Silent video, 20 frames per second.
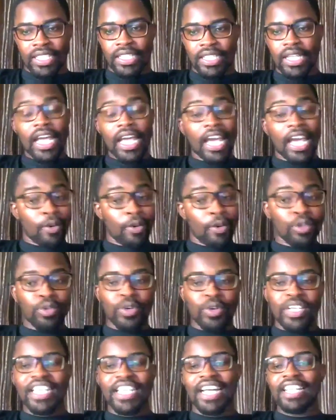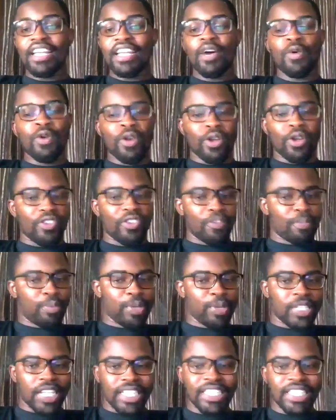And not only that, there are a whole lot of
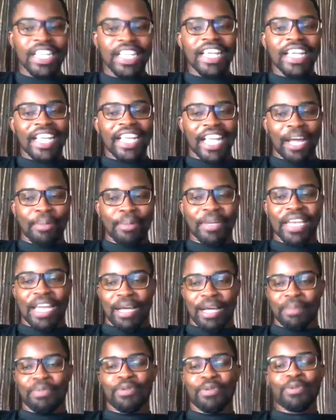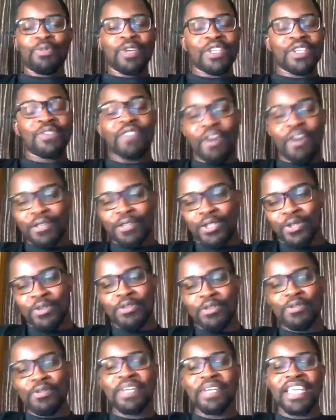projects coming up, which very
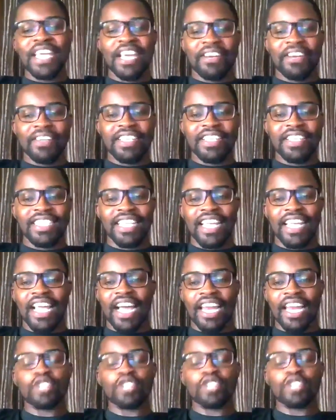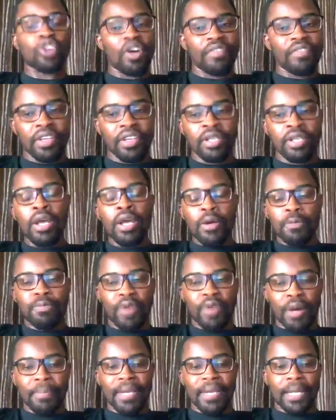soon you'll be hearing it in Ghana, solving
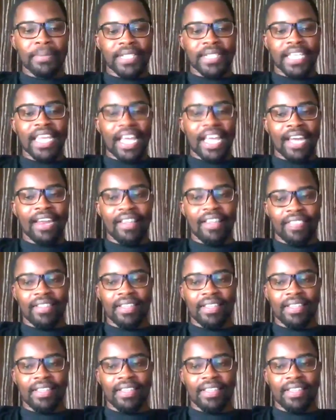problems and other